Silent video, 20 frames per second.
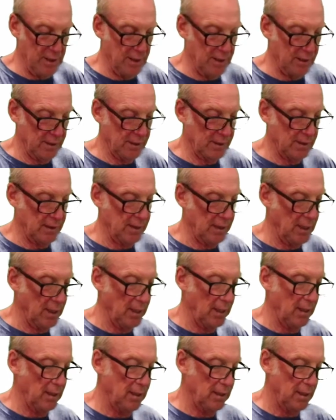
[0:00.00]

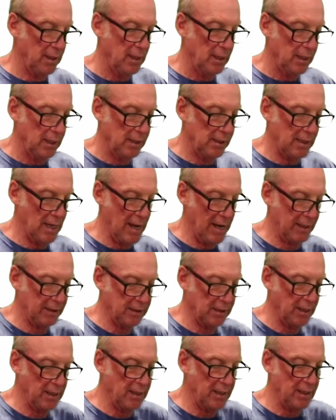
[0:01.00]
is
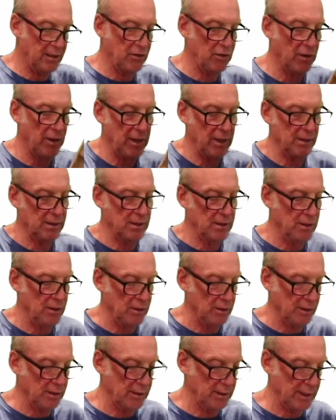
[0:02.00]
actually the
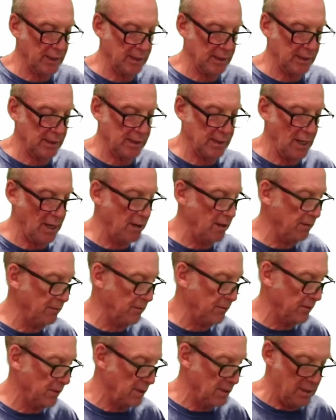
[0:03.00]
transducer
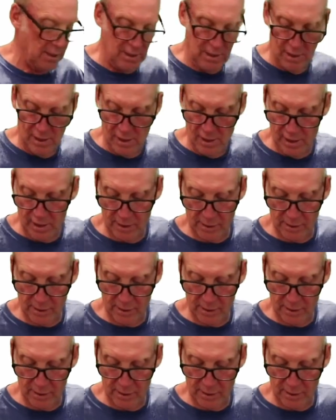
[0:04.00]
itself.